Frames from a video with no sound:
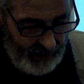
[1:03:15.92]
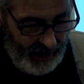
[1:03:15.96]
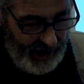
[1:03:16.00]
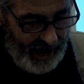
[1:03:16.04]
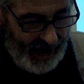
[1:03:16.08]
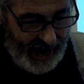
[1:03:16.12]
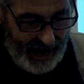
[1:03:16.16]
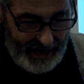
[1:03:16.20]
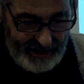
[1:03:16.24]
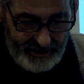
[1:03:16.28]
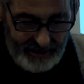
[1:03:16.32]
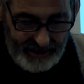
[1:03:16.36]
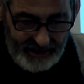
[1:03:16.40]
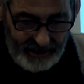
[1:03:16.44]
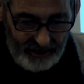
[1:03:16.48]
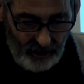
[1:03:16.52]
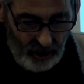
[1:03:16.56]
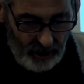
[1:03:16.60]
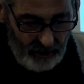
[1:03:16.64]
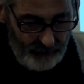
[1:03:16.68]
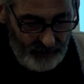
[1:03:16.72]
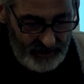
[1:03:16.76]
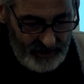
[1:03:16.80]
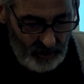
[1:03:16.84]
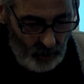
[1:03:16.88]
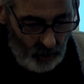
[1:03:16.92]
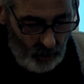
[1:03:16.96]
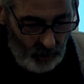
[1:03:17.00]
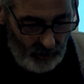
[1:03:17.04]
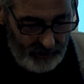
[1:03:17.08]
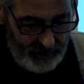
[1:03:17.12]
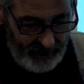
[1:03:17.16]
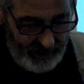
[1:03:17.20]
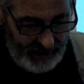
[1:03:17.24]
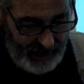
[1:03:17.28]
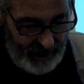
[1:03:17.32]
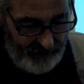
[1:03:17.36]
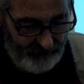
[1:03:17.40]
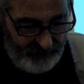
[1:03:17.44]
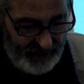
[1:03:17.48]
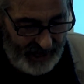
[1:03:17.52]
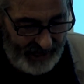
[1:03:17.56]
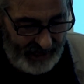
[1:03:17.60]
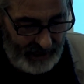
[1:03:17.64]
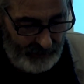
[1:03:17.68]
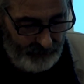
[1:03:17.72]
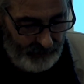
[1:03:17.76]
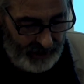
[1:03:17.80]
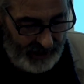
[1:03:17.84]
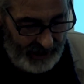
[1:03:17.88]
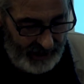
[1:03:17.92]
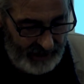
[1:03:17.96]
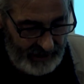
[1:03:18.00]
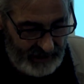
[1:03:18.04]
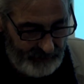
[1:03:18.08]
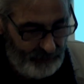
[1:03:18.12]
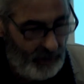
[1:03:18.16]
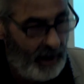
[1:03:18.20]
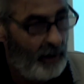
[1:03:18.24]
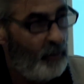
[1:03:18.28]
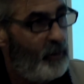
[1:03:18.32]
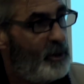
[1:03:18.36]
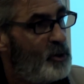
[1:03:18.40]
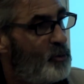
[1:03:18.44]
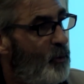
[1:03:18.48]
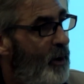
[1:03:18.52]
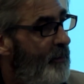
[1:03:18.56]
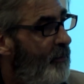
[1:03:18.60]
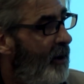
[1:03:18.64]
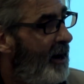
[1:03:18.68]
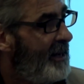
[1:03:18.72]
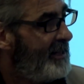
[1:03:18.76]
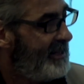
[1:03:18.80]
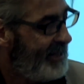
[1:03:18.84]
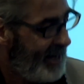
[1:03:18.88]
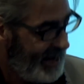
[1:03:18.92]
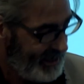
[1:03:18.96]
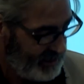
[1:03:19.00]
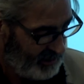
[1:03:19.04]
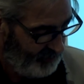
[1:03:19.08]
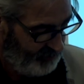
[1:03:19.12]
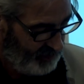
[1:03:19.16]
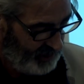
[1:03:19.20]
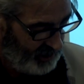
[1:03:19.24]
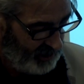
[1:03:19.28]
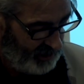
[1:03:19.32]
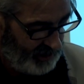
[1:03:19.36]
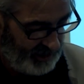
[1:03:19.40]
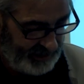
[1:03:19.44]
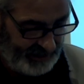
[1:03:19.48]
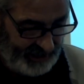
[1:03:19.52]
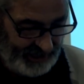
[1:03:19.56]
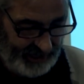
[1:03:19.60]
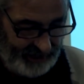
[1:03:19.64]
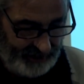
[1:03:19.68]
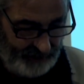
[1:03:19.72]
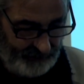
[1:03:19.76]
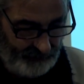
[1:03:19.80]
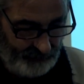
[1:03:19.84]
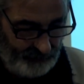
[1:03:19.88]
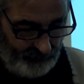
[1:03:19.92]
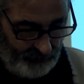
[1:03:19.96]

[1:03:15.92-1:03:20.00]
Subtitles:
Has the anonymous author left any means by which we might test for the idea?